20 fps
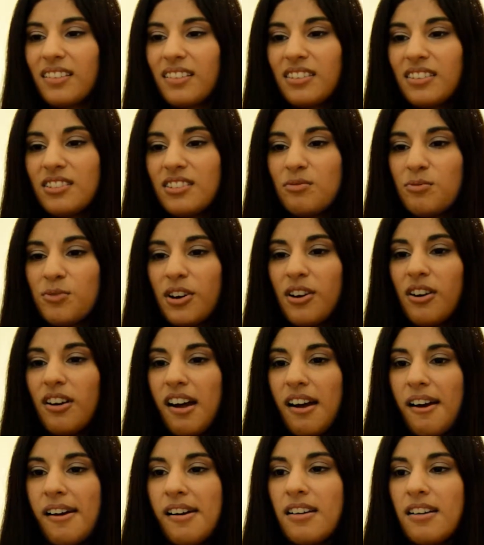These were
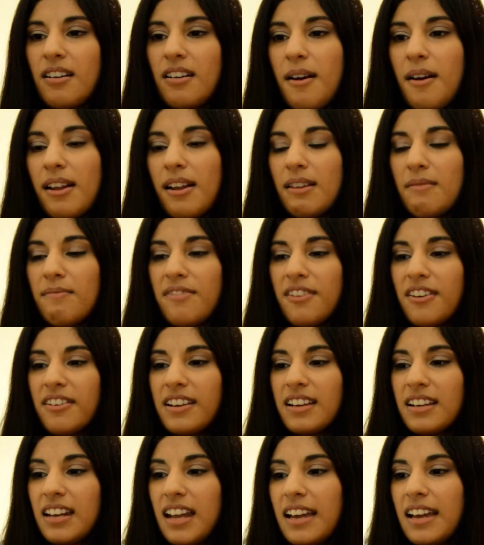a
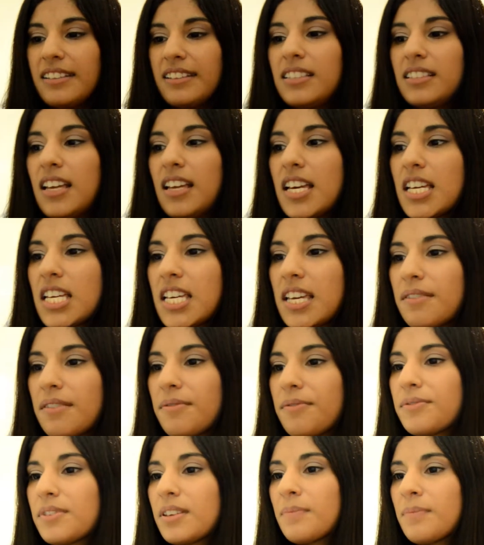very nice
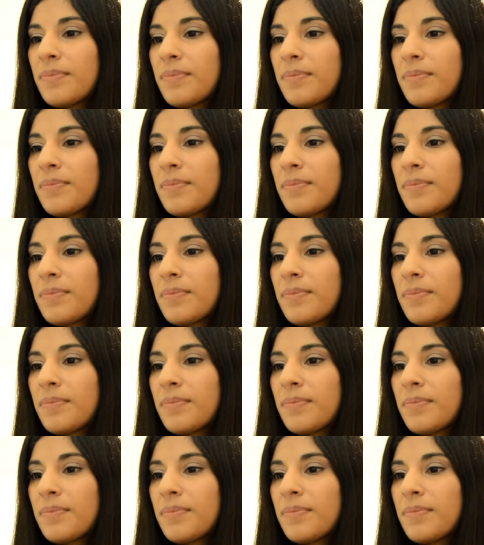gift.